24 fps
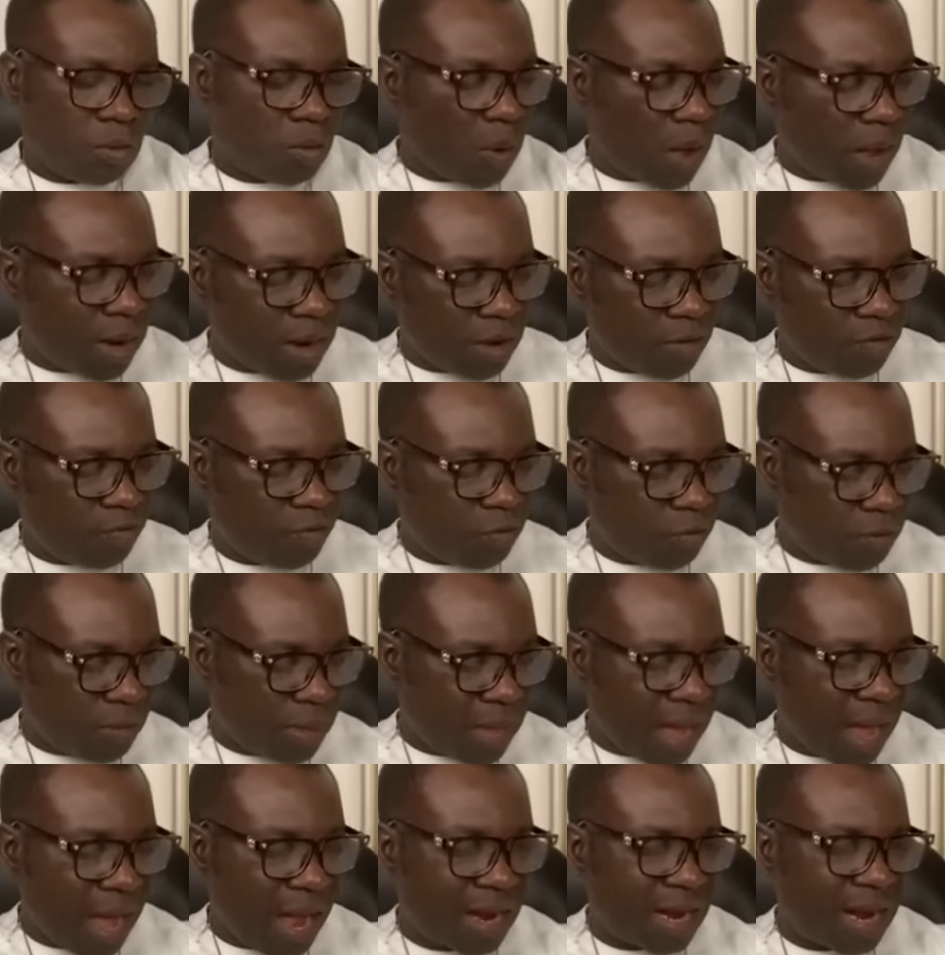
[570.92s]
Who are the
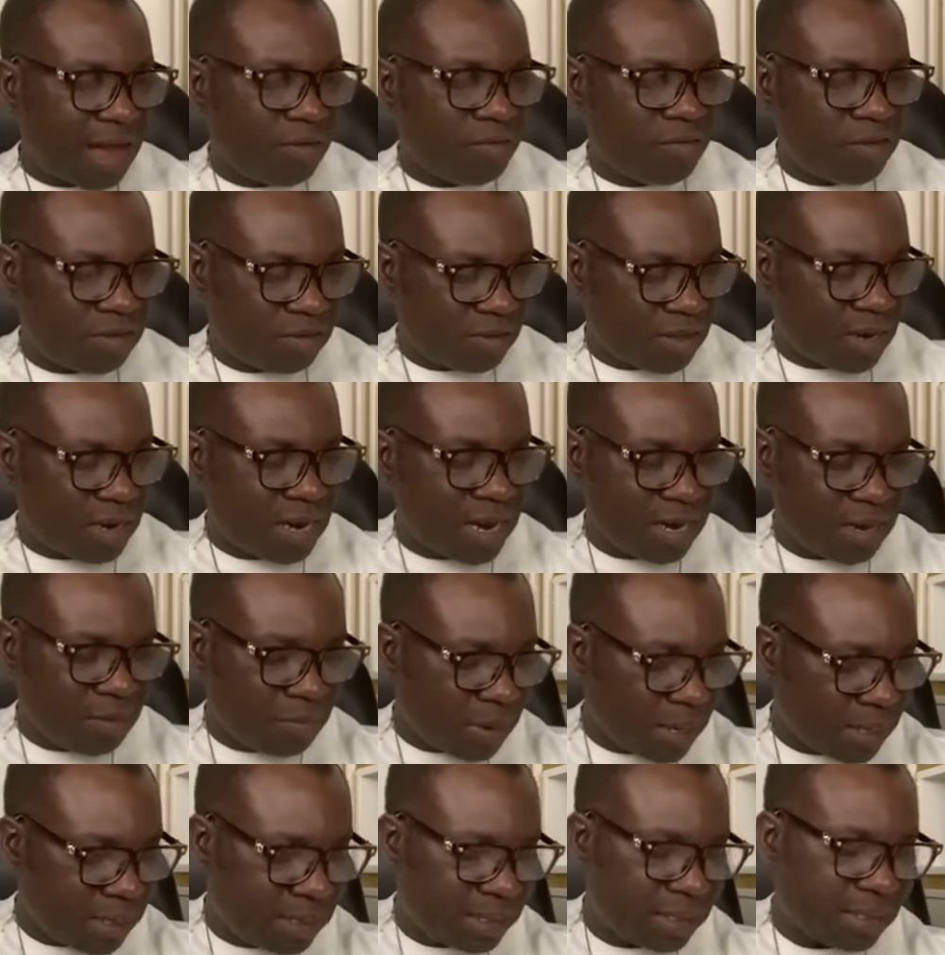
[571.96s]
phobia of his and
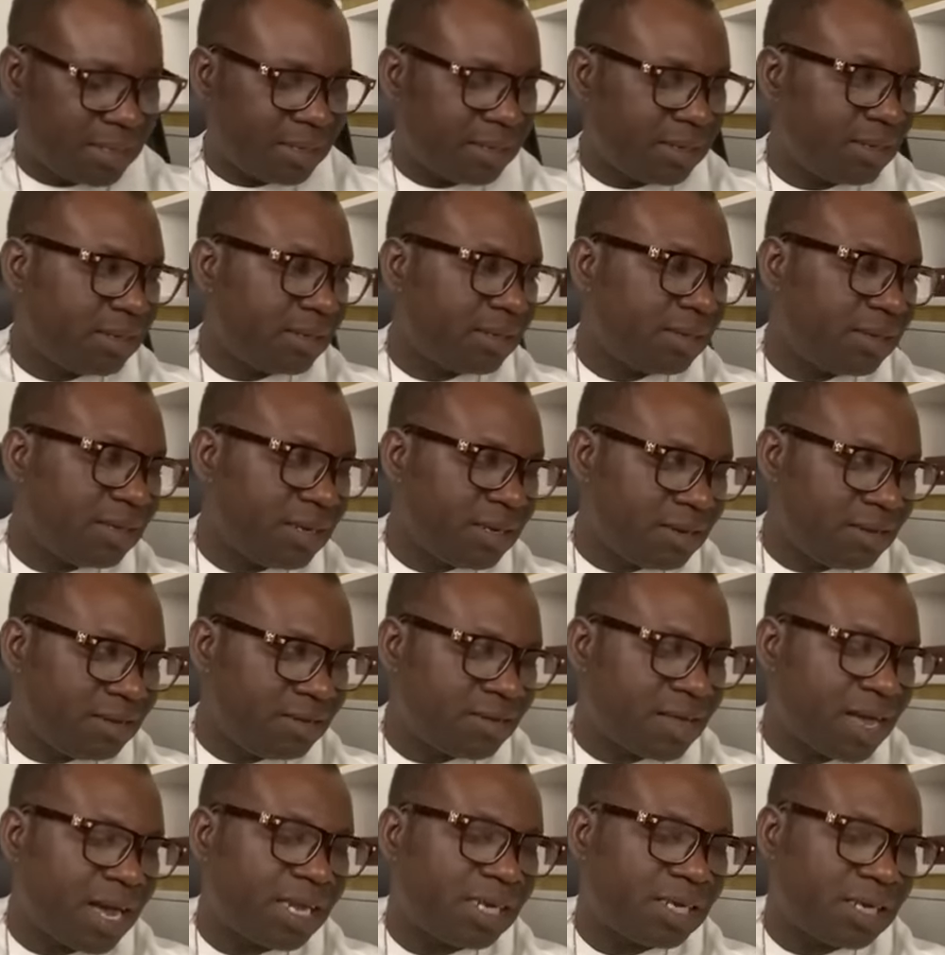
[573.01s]
anybody in
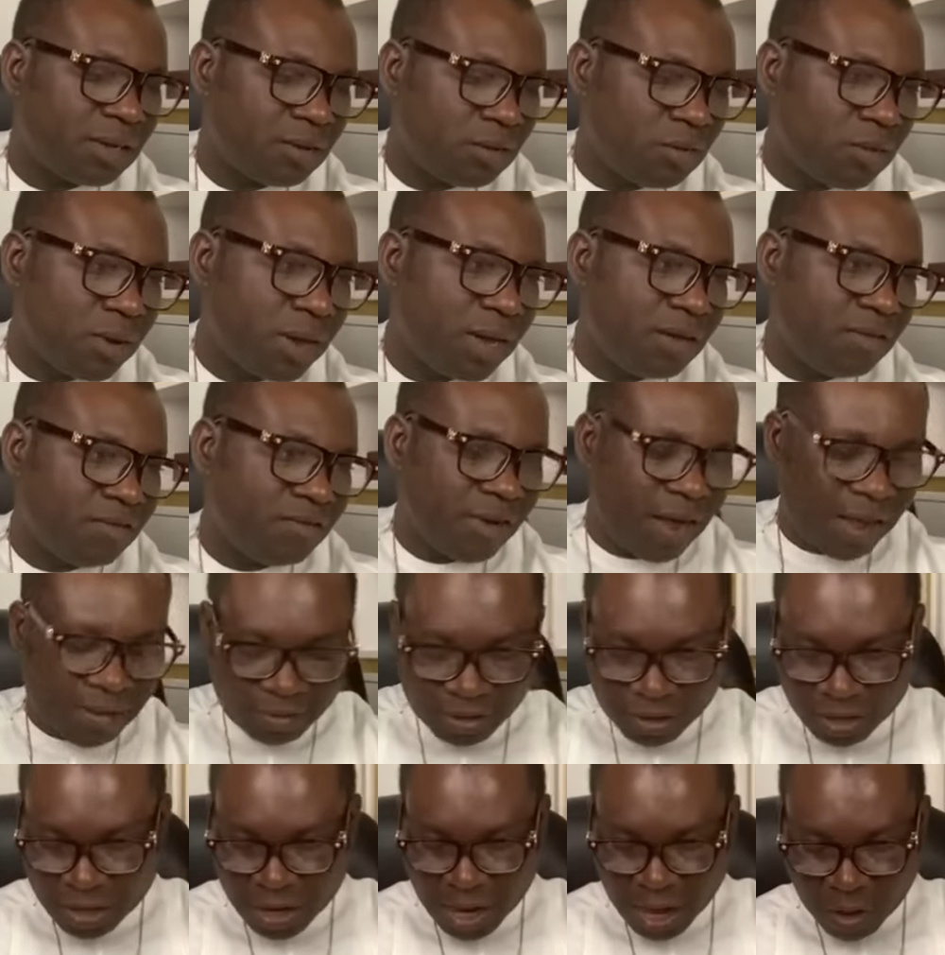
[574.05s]
discussion you want
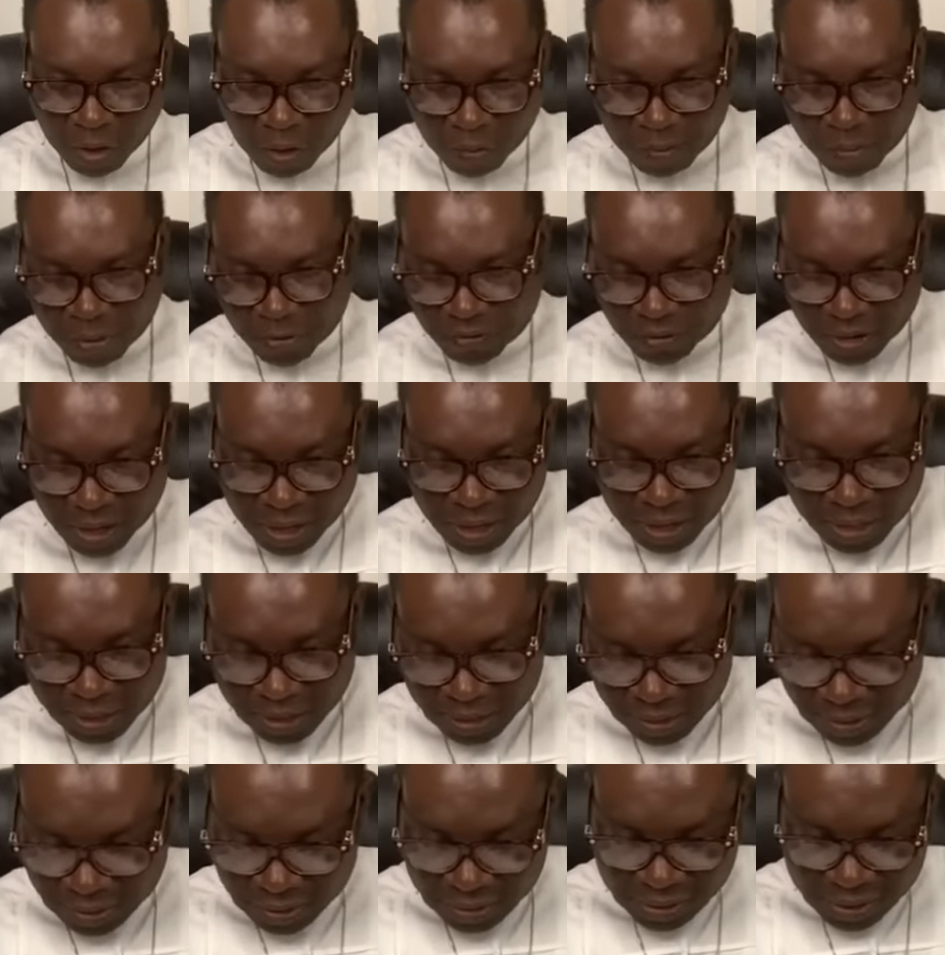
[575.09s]
invite na or me share.
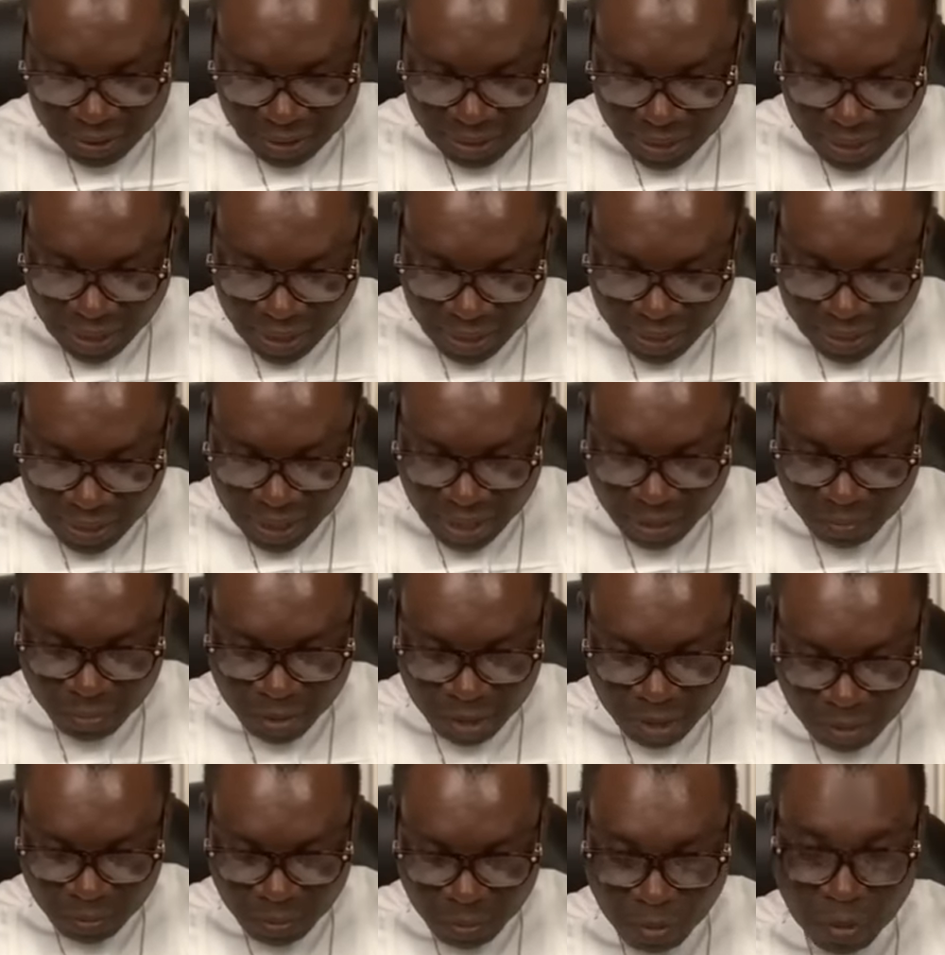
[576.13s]
And then
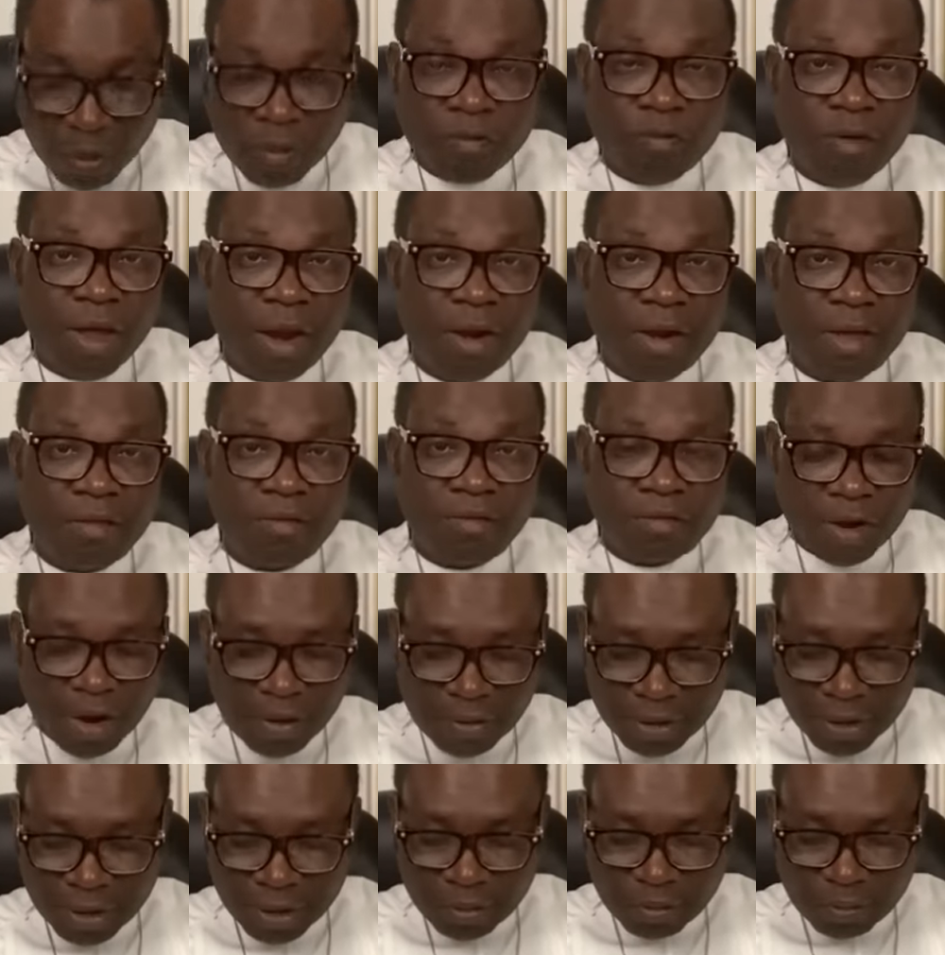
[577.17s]
my name was very,
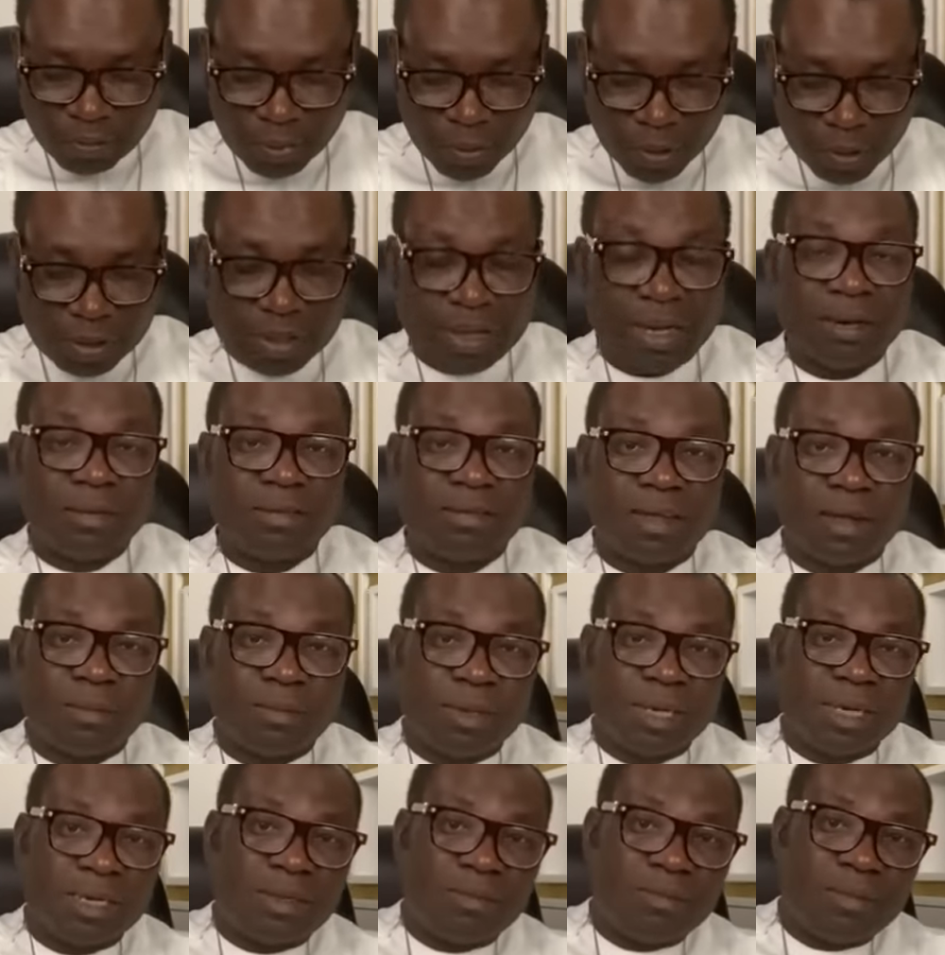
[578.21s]
very important
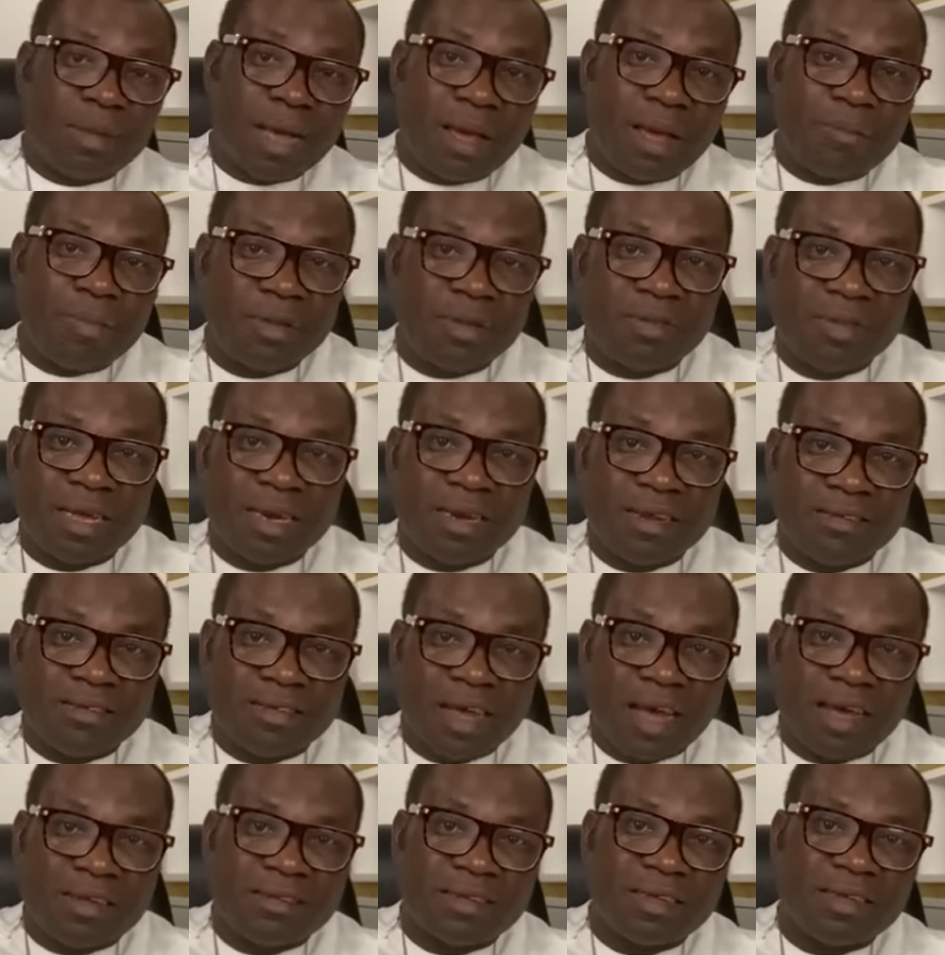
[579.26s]
subject here, especially
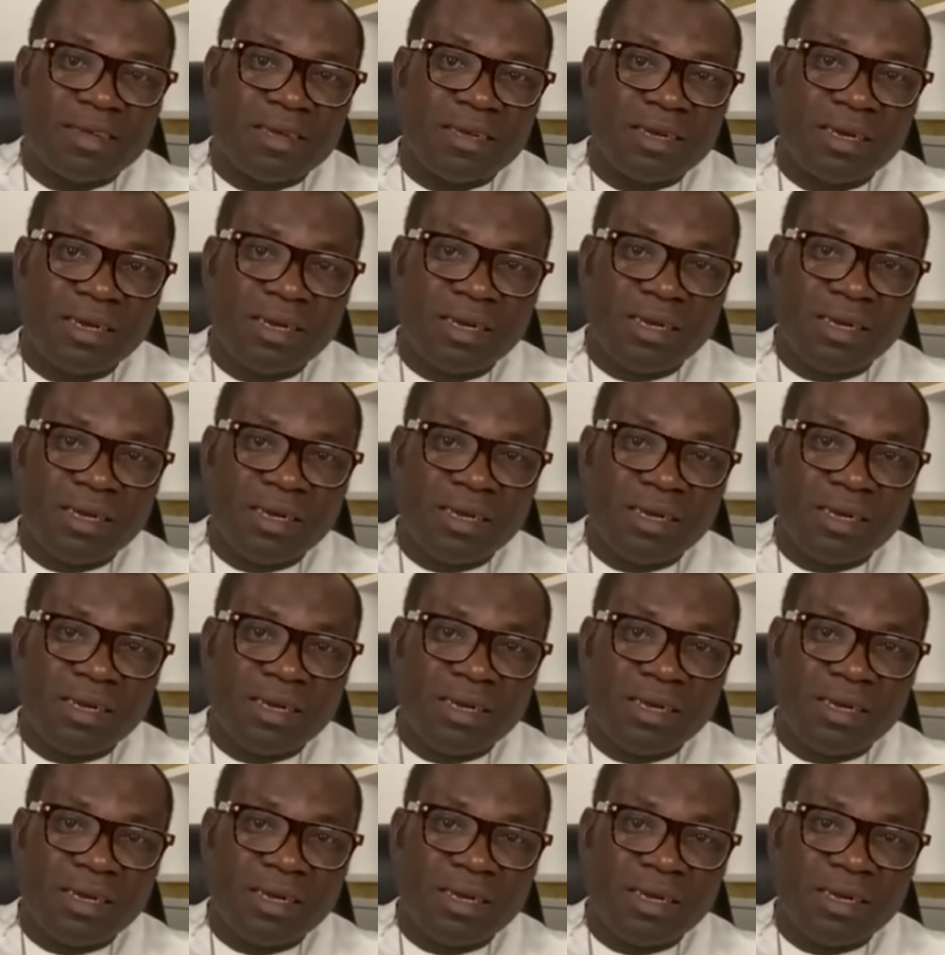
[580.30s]
discussing.